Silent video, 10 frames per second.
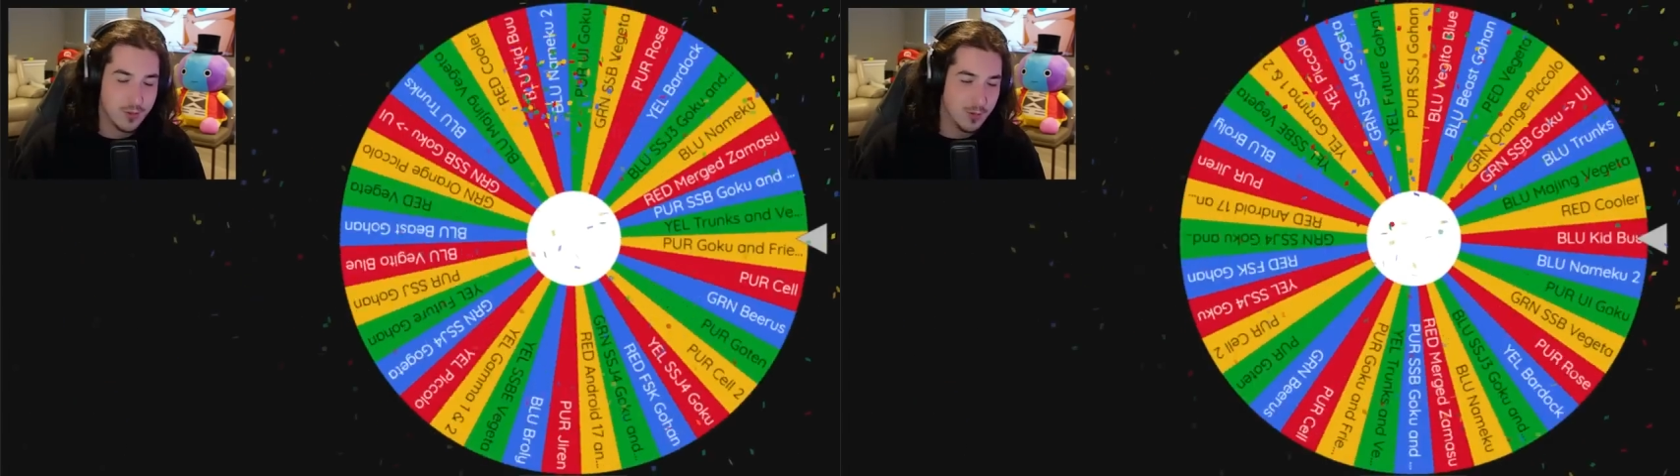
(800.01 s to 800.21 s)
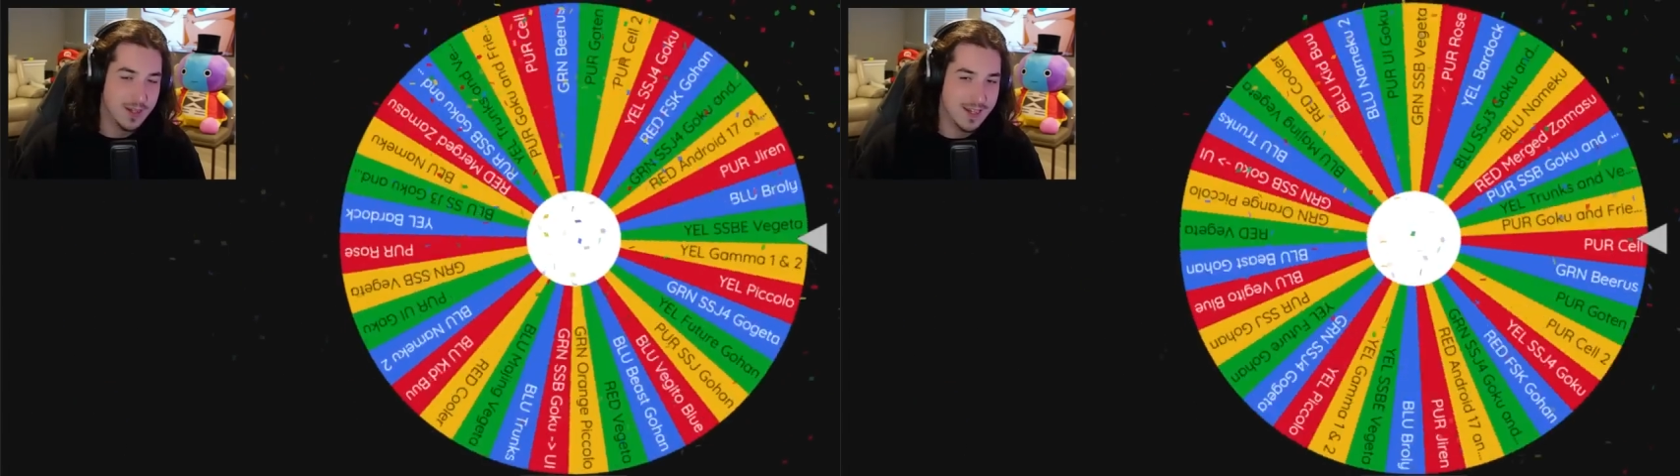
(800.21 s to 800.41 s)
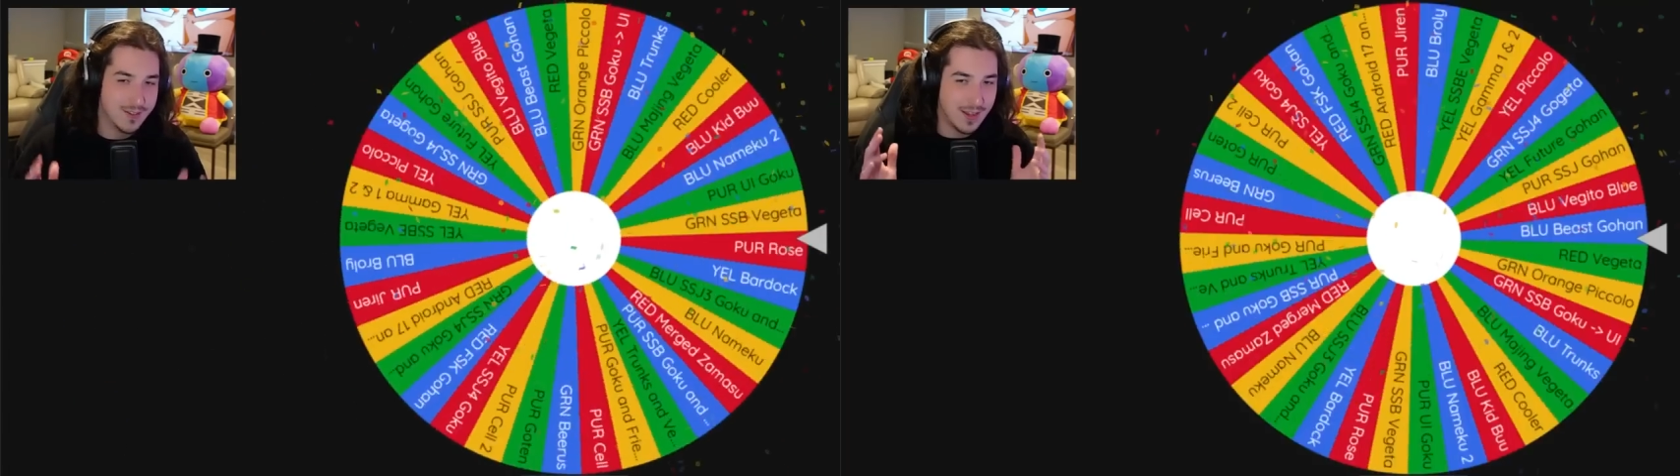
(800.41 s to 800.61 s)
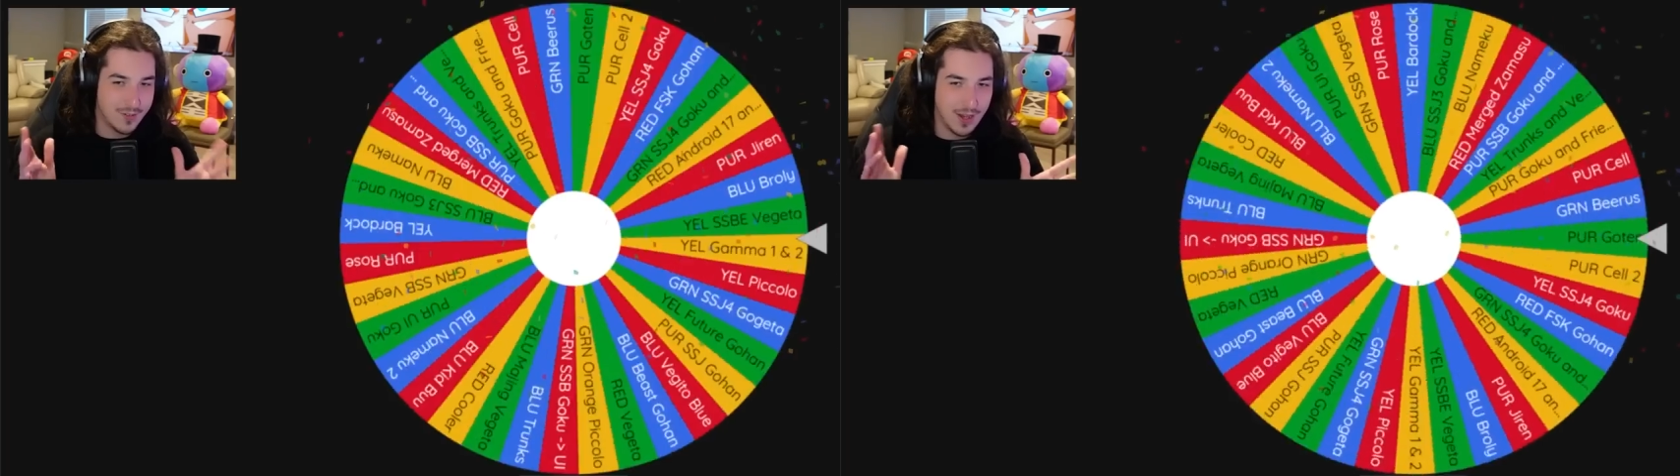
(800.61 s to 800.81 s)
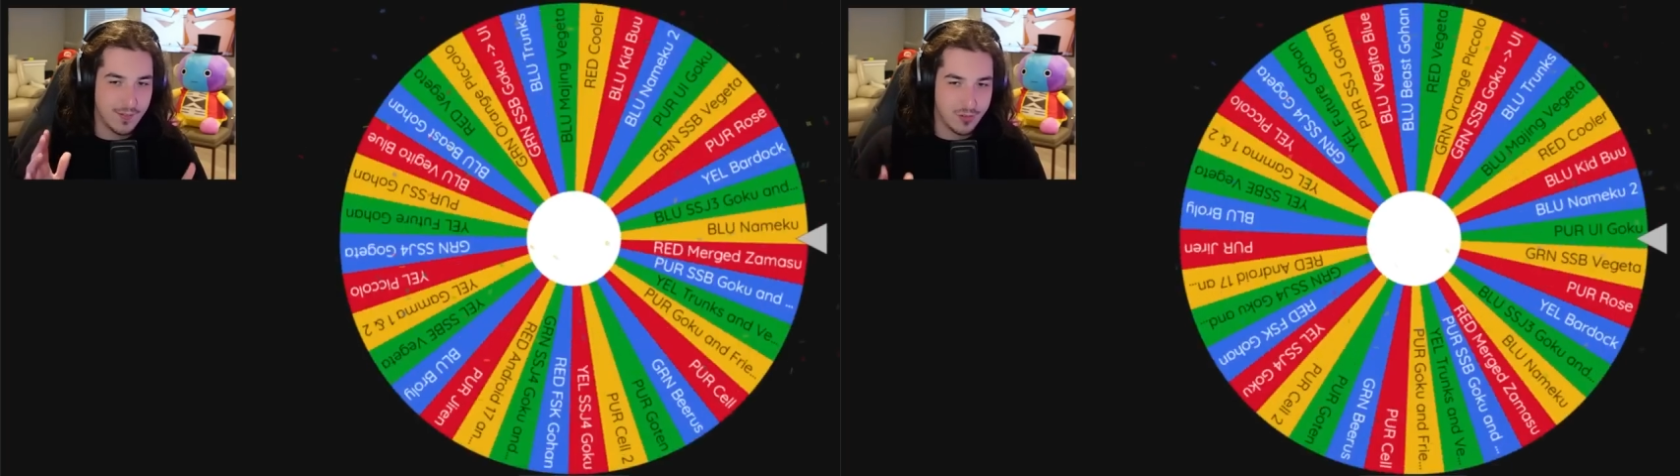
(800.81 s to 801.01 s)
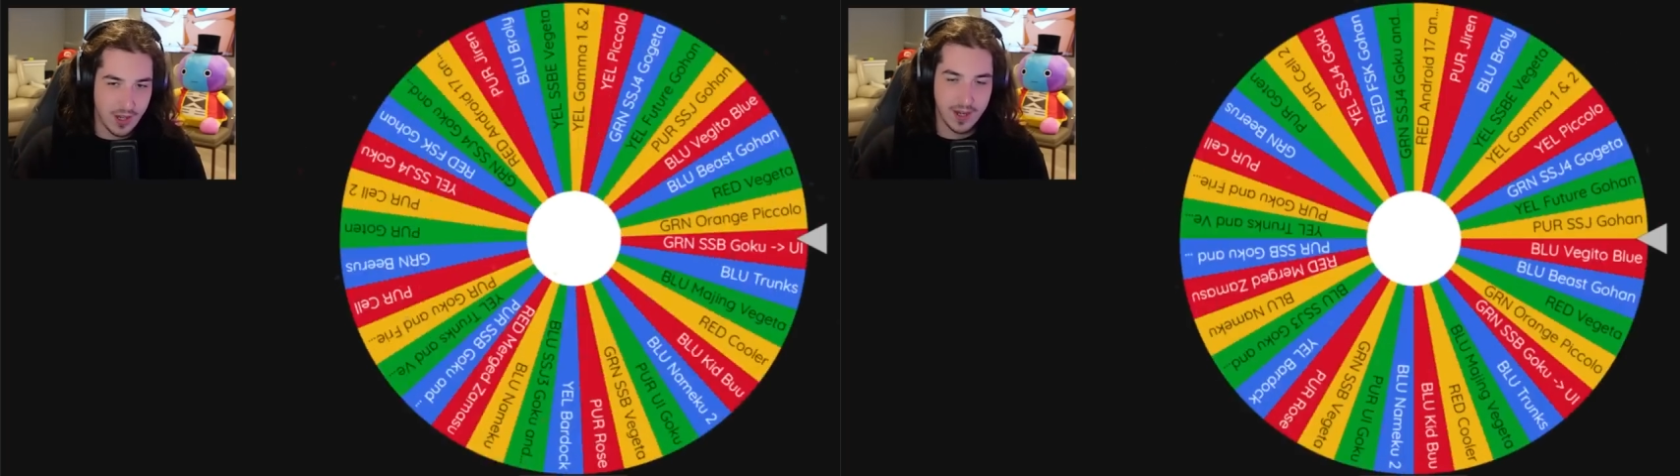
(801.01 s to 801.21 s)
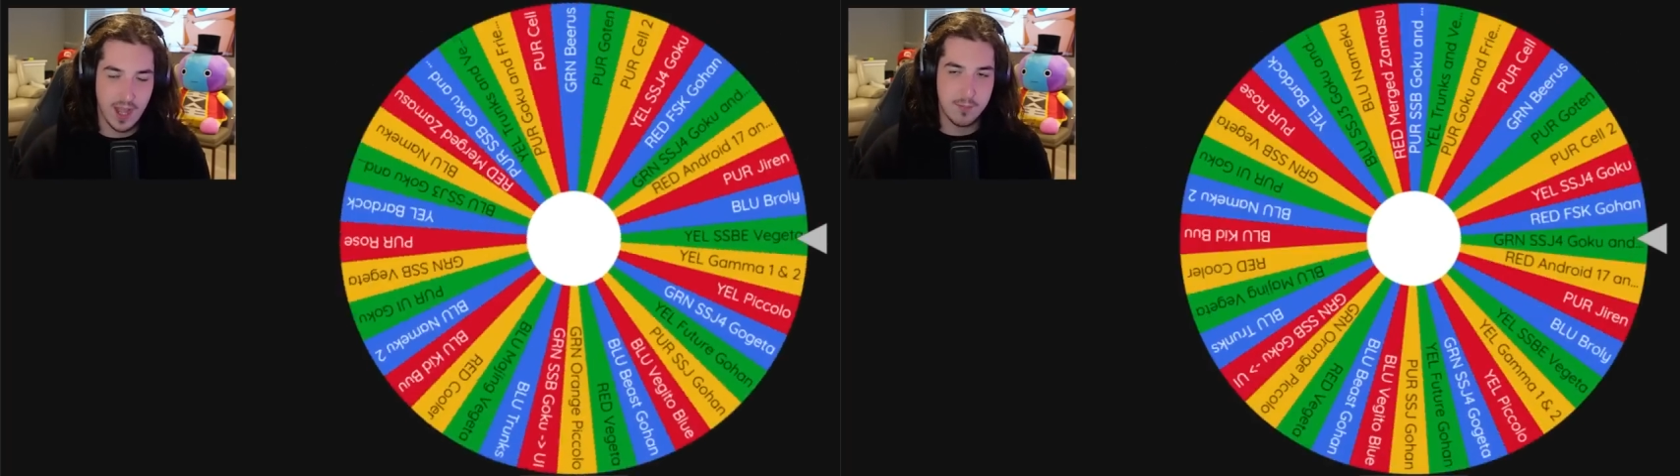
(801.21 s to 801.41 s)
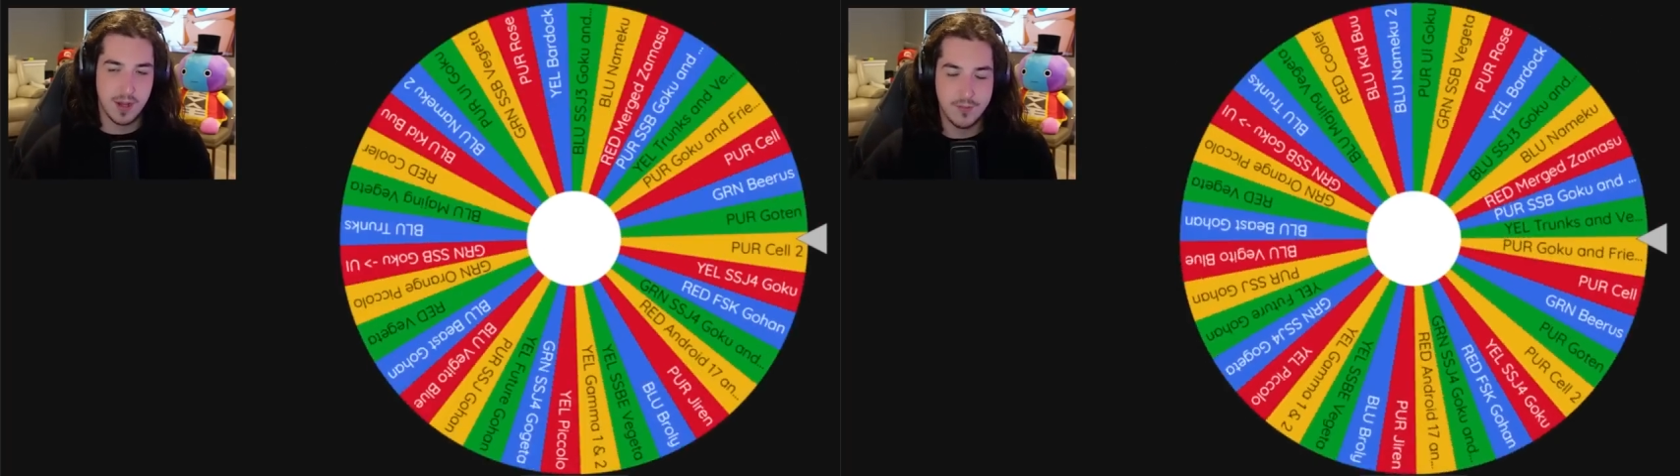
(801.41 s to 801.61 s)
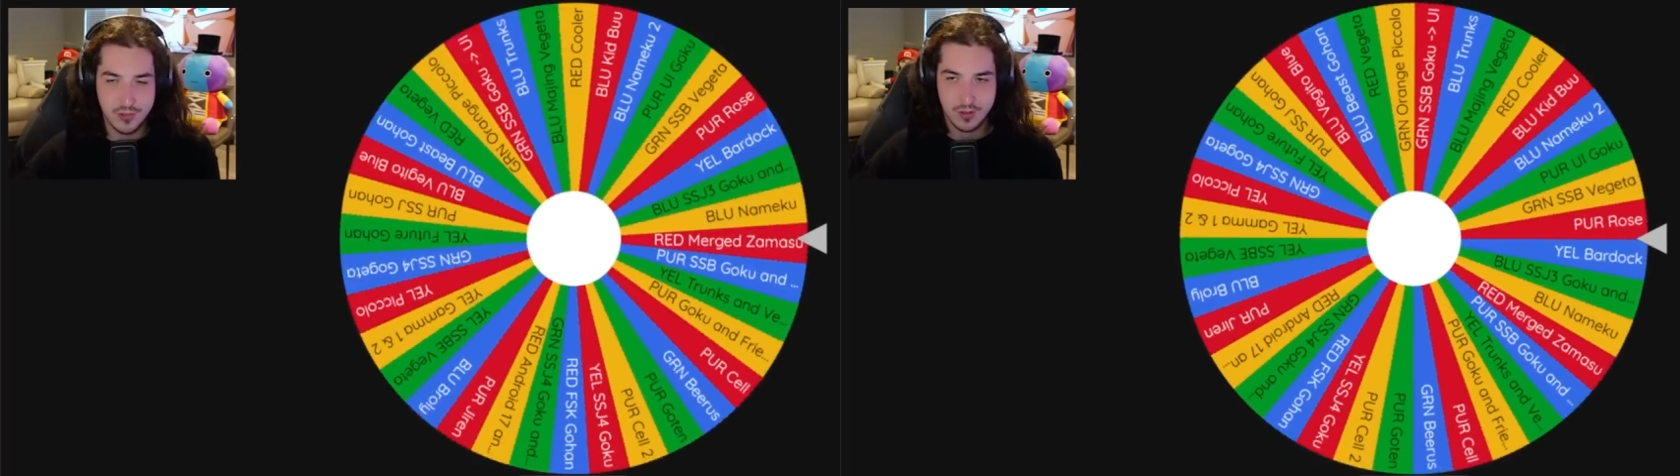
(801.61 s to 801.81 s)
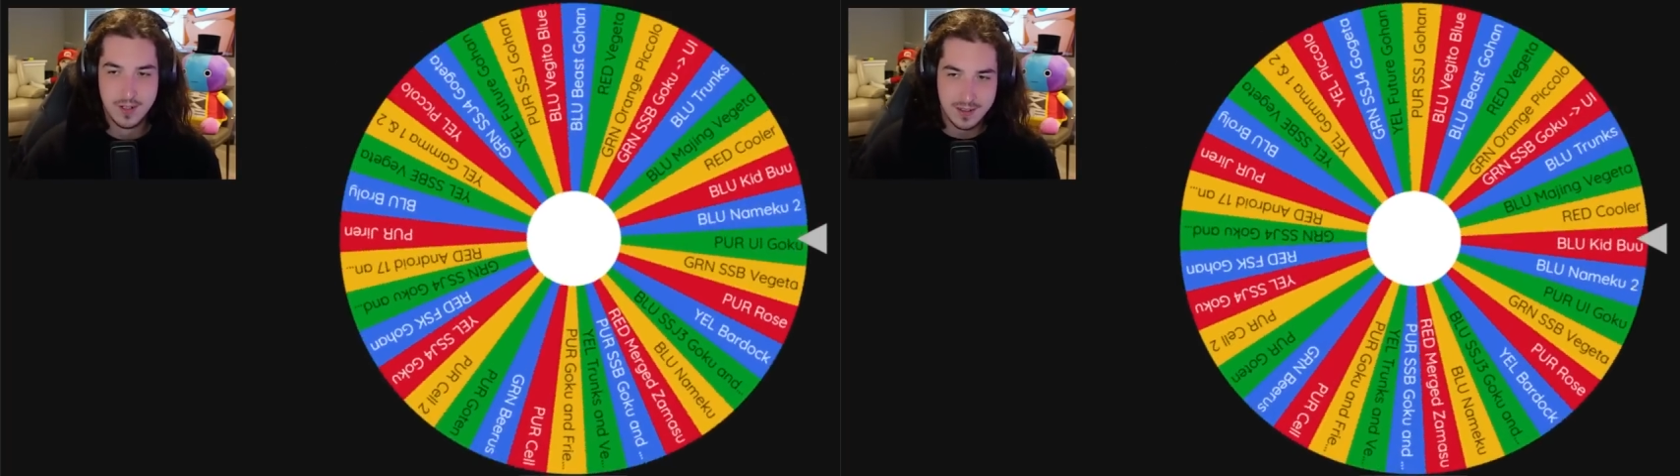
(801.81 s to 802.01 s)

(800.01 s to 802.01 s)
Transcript: So he does actually have the Zenkai buffs.